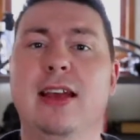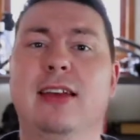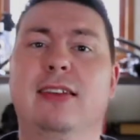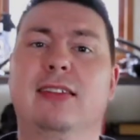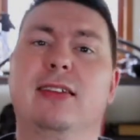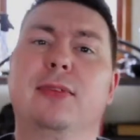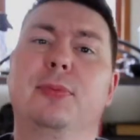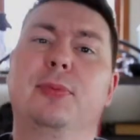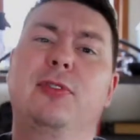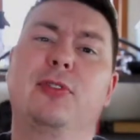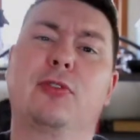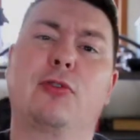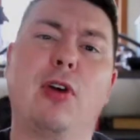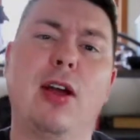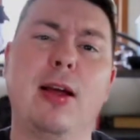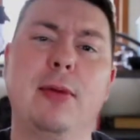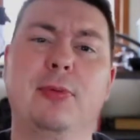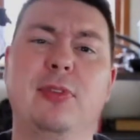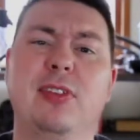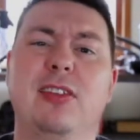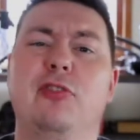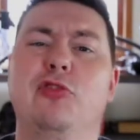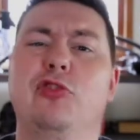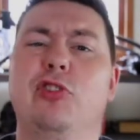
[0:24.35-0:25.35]

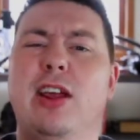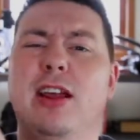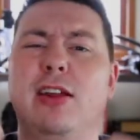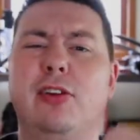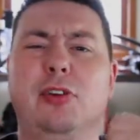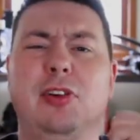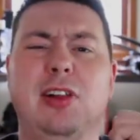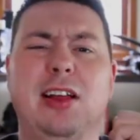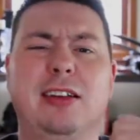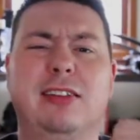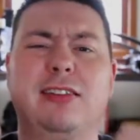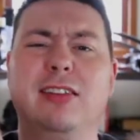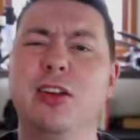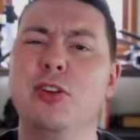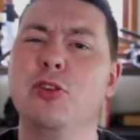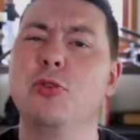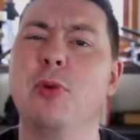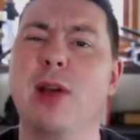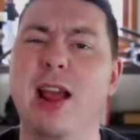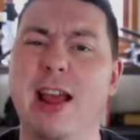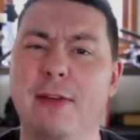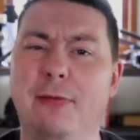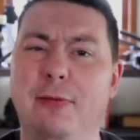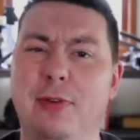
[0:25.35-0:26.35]
subscribe to the channel. I'll tell
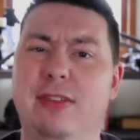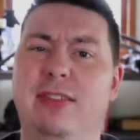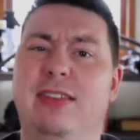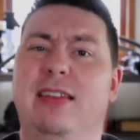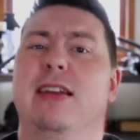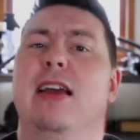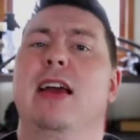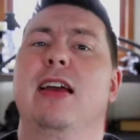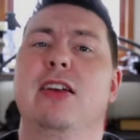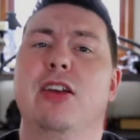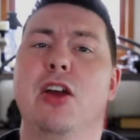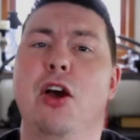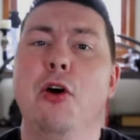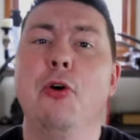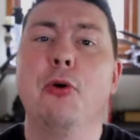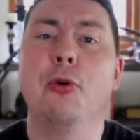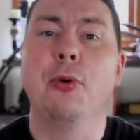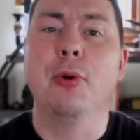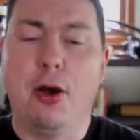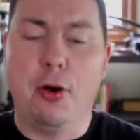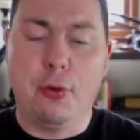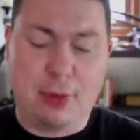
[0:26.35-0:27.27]
you everything I know.